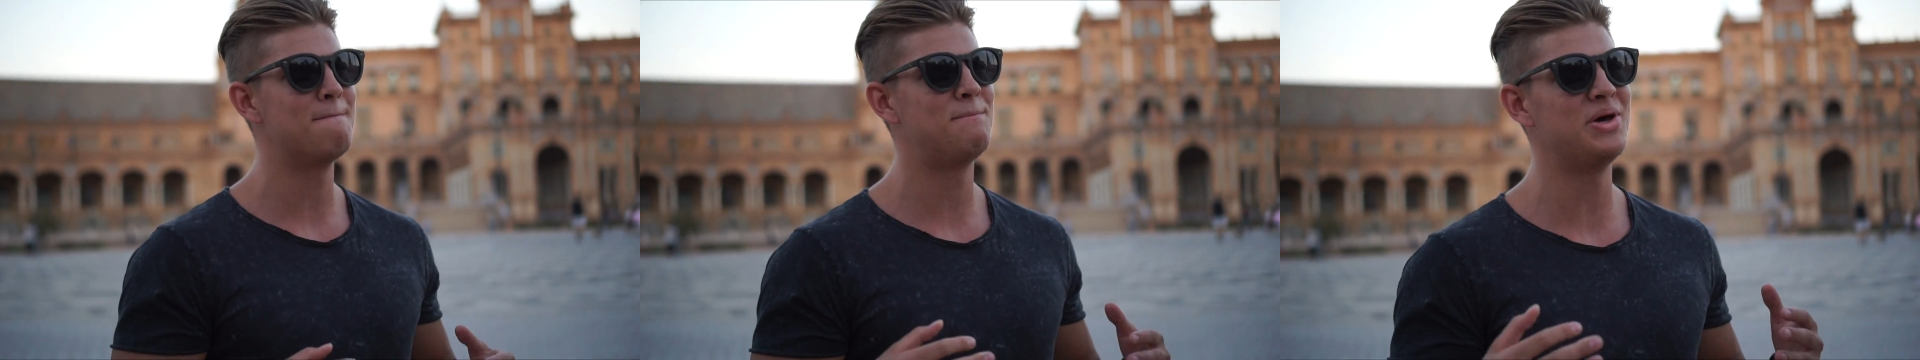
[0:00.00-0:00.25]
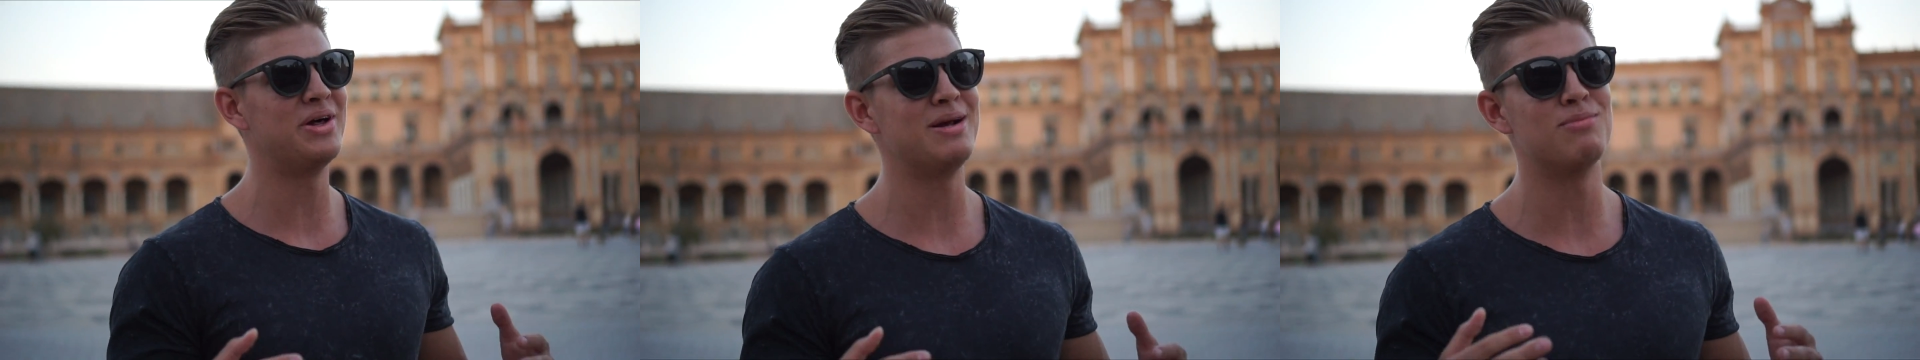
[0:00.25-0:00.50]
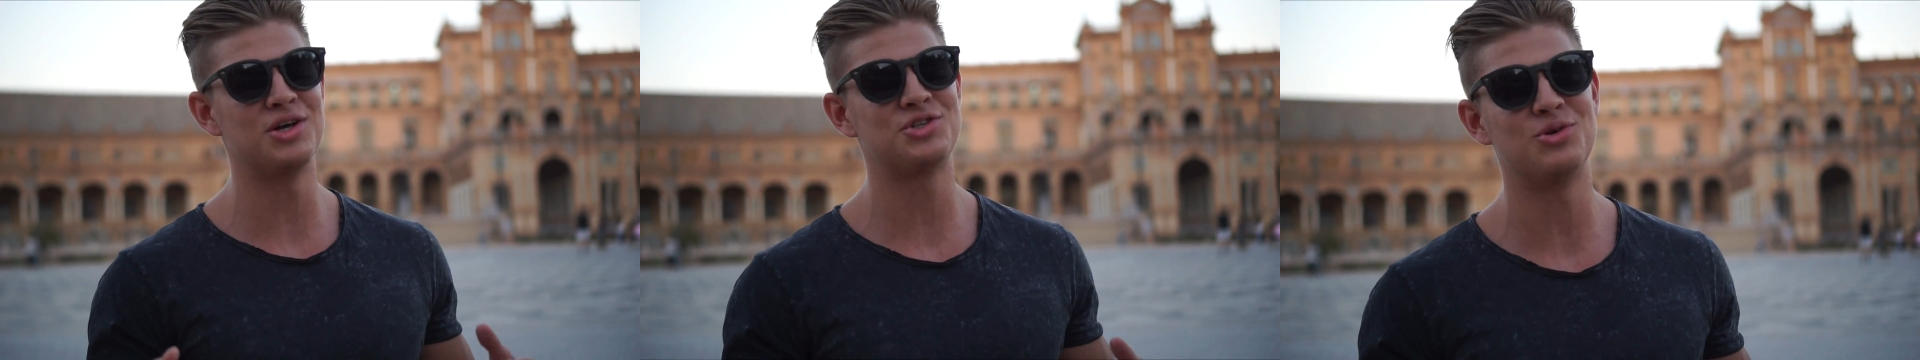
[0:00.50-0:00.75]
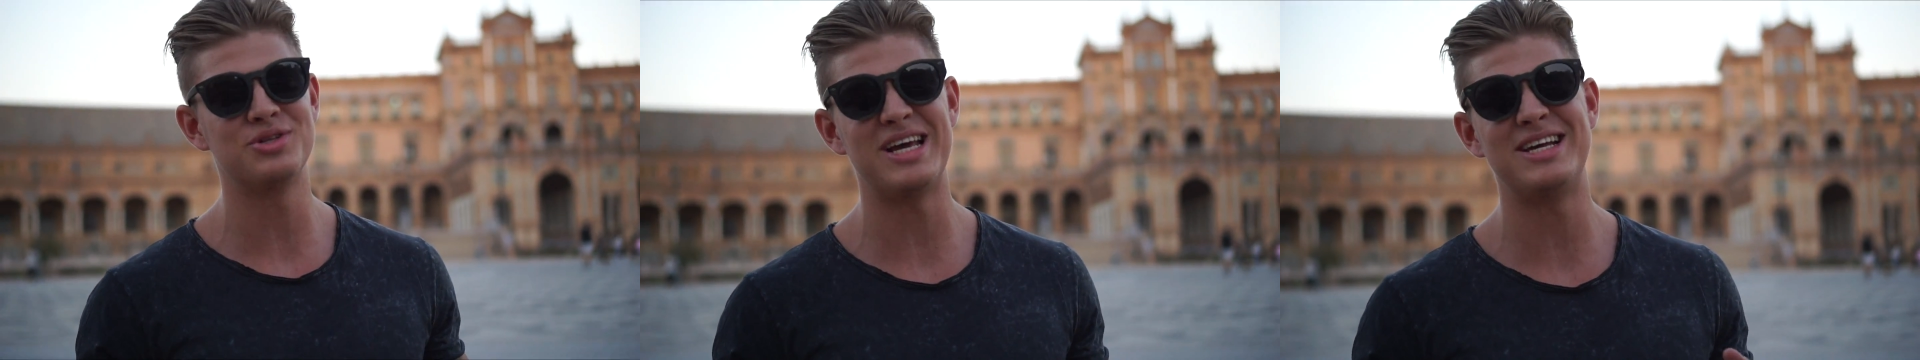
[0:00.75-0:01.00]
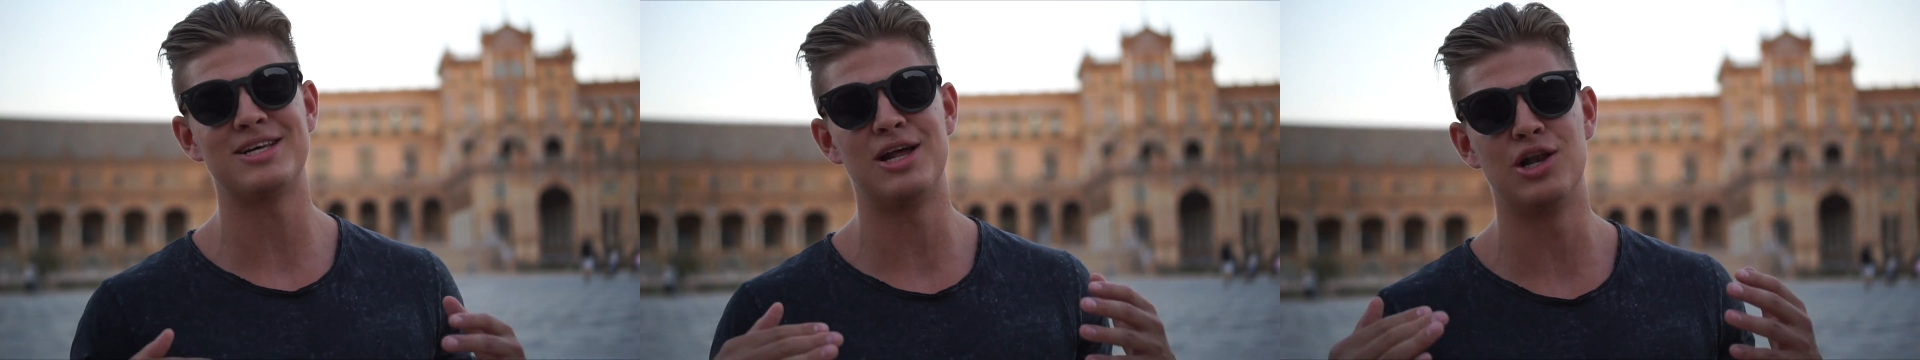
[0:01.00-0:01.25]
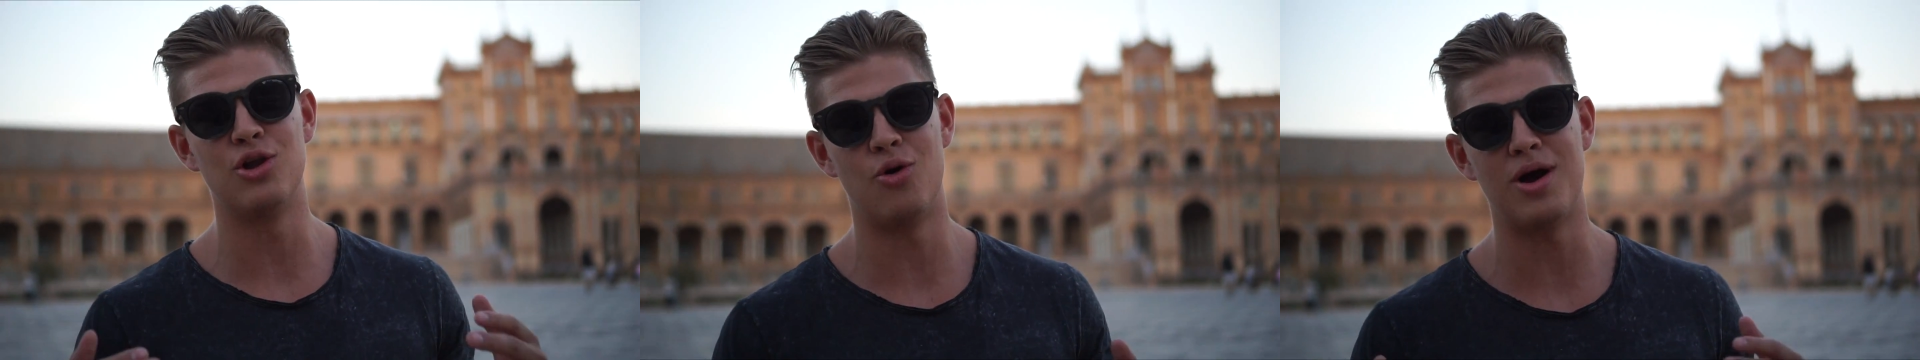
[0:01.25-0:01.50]
Building muscle takes a
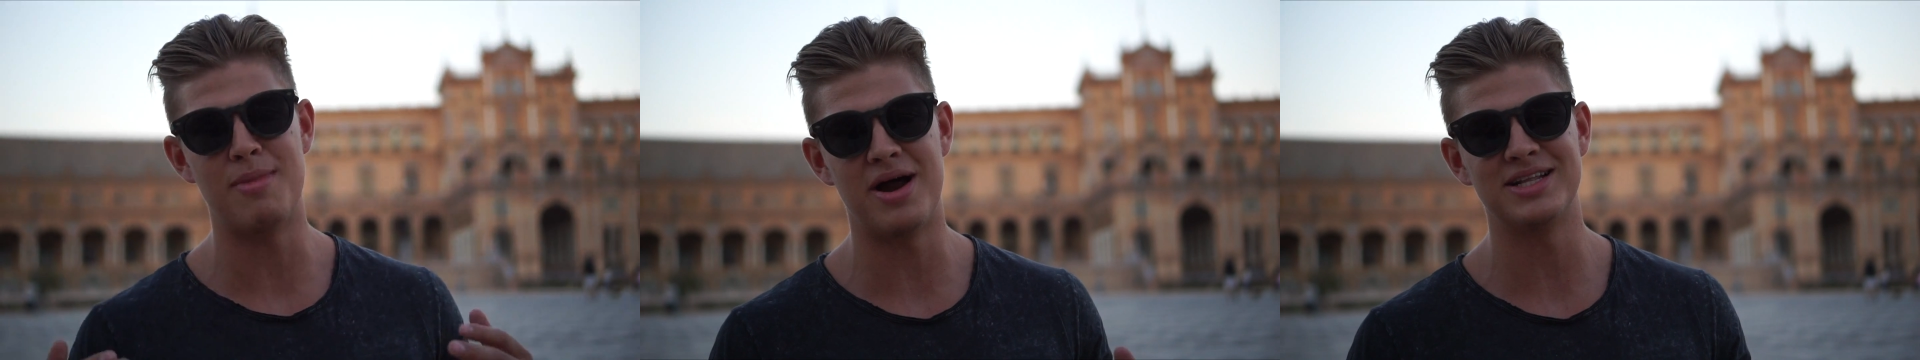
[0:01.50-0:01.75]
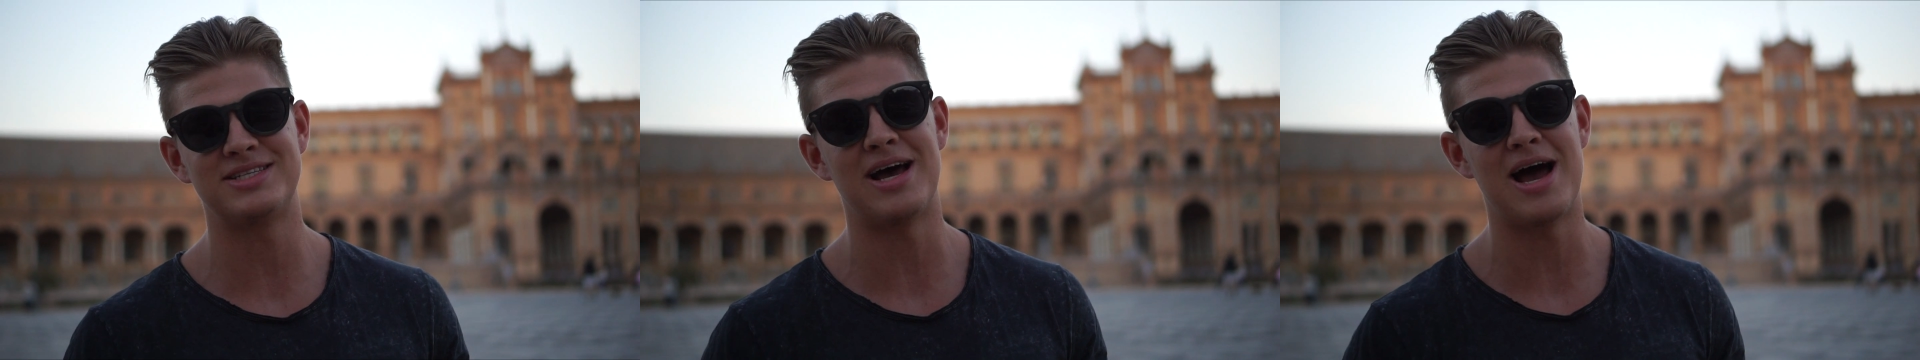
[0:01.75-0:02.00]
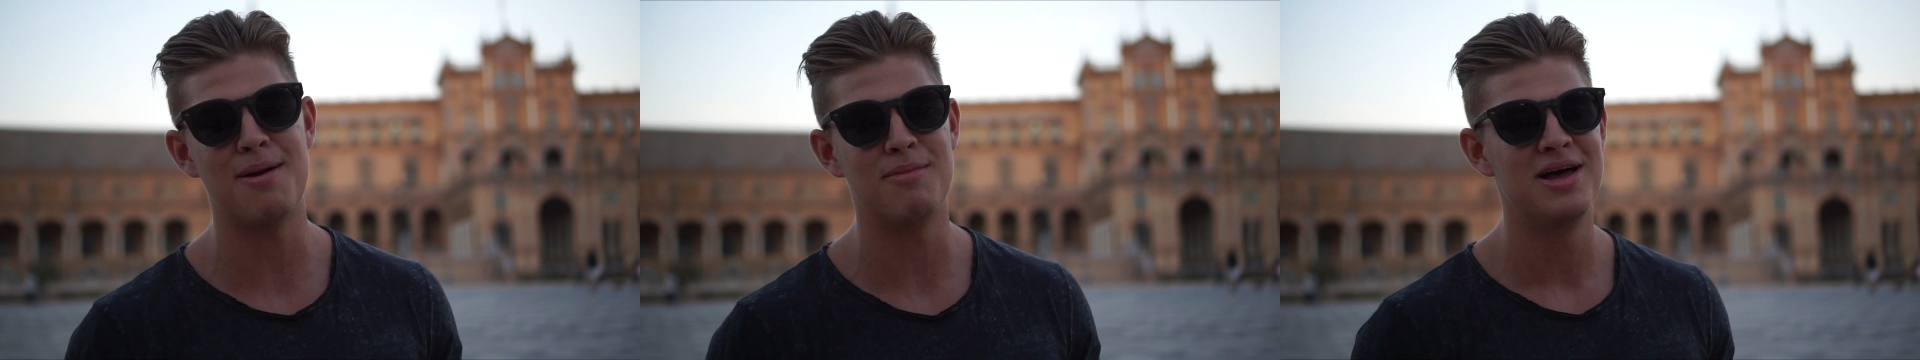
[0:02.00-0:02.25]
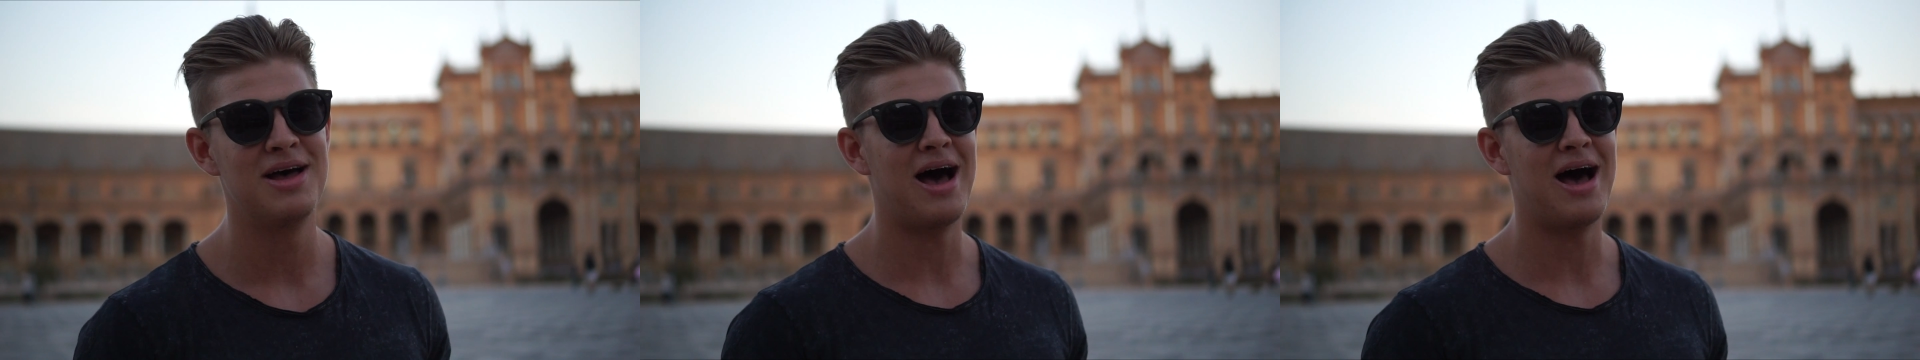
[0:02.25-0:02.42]
long amount of time.